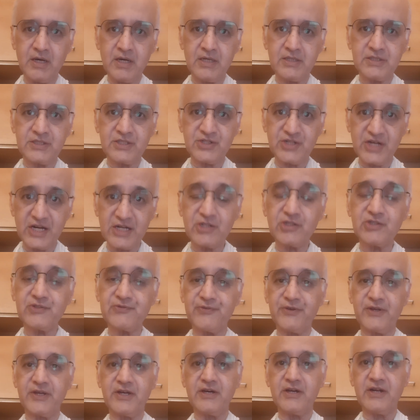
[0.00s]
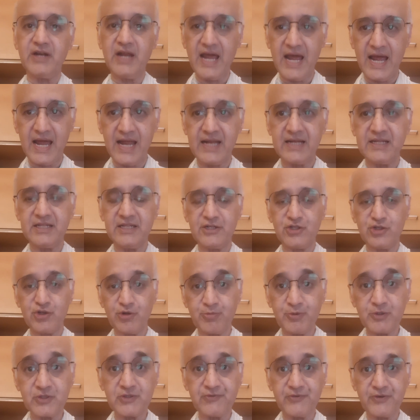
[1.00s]
stratosphere and the
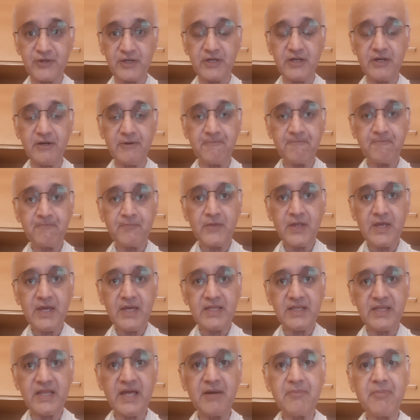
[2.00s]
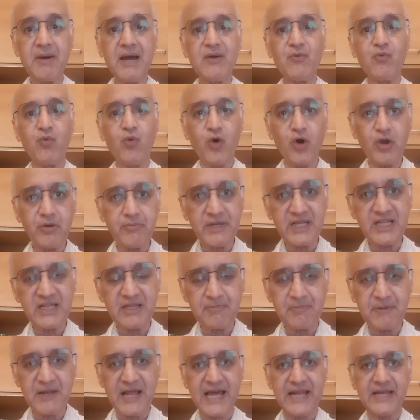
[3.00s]
troposphere, thereby warming the
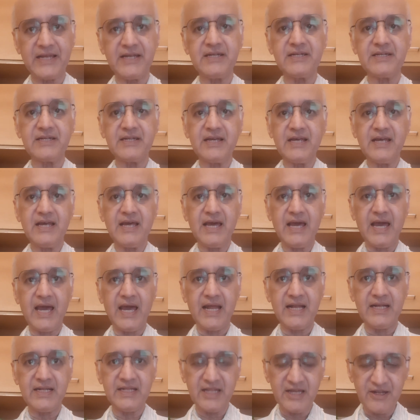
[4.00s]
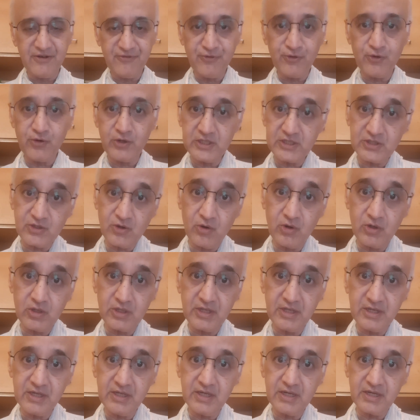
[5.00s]
planet, and therefore it's called
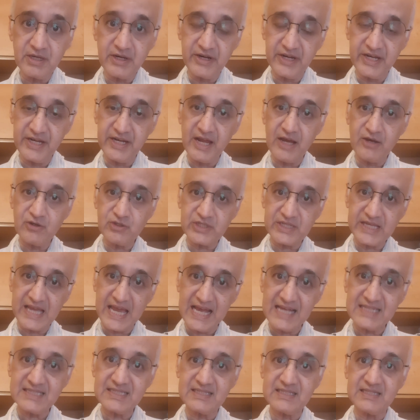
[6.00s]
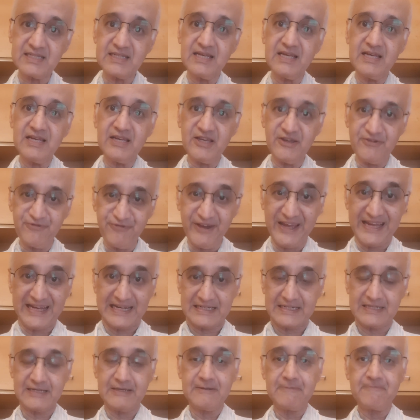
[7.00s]
the greenhouse gas
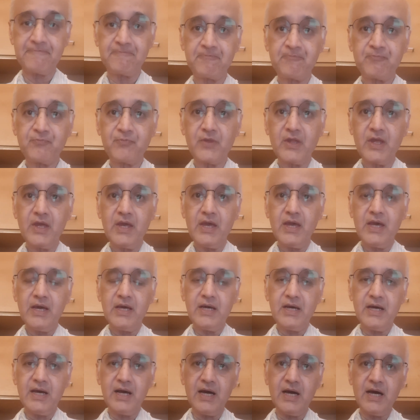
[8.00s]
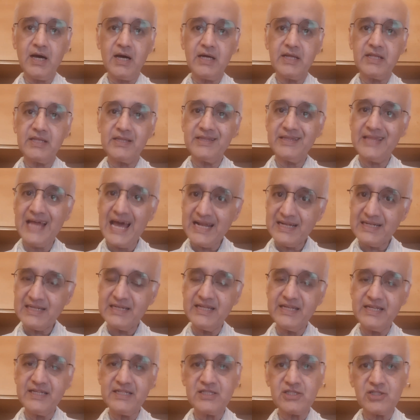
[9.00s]
effect. That
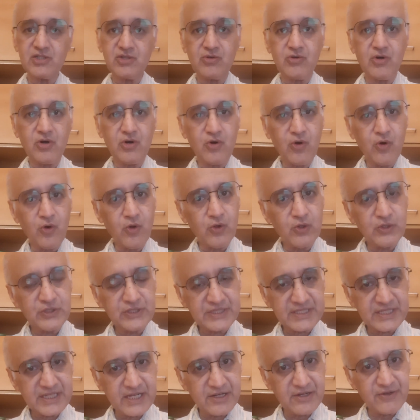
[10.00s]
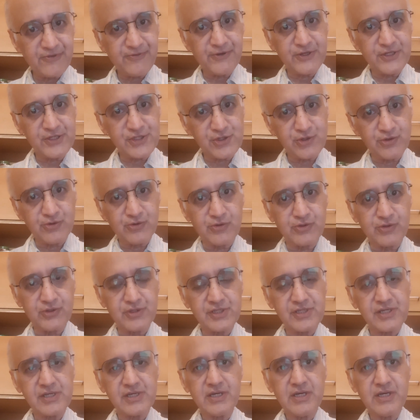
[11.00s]
leads to a whole set of issues